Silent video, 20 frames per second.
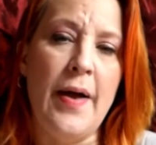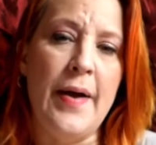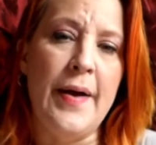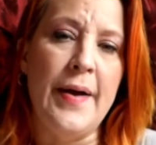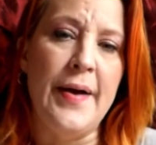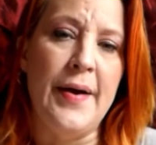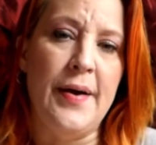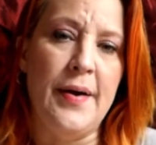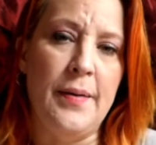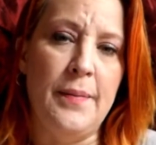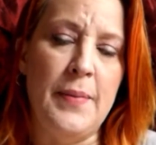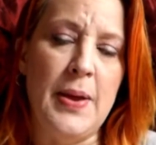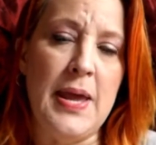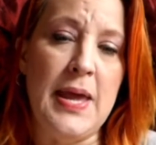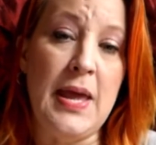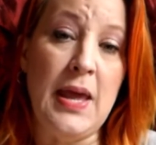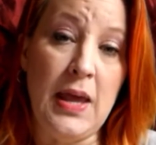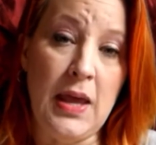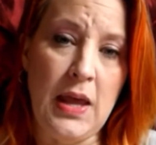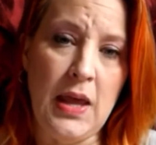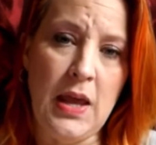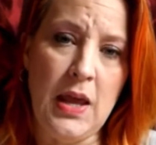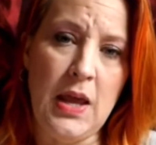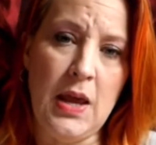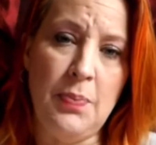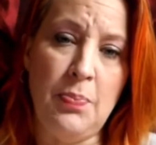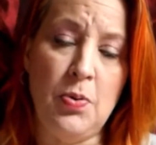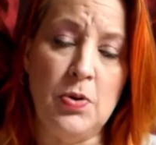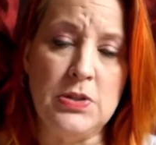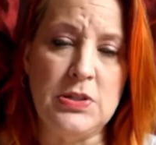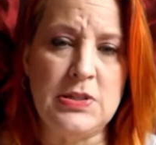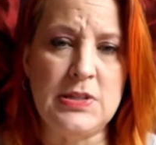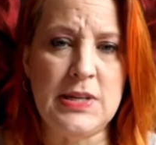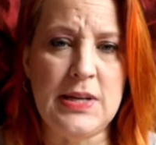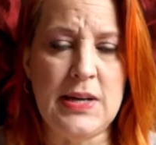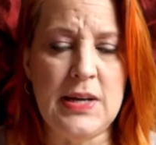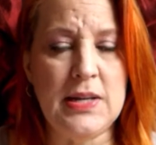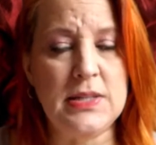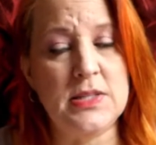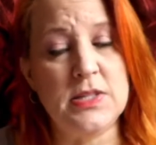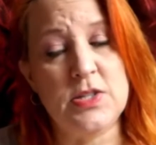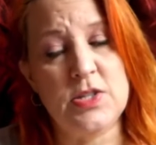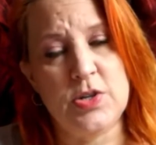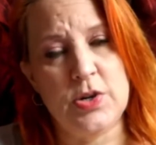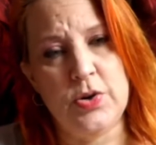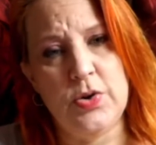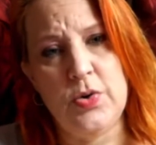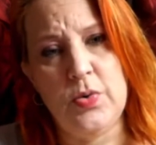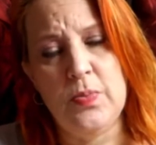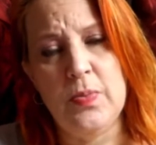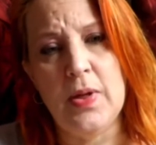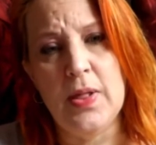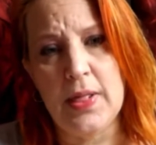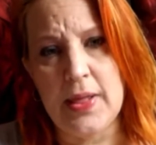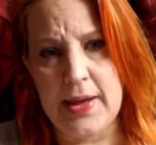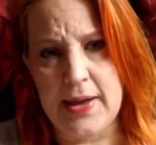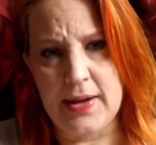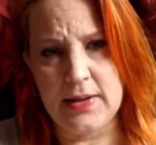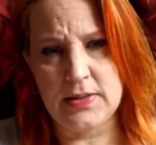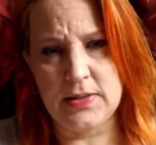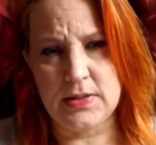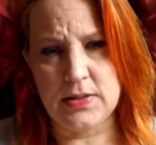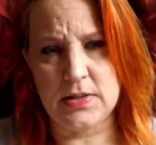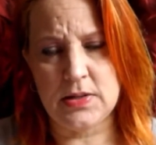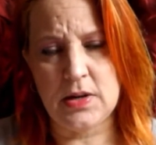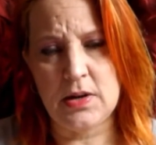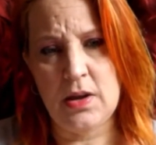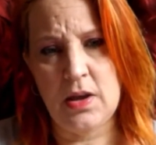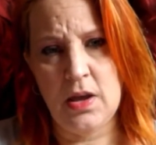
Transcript: Um, he proceeds to molest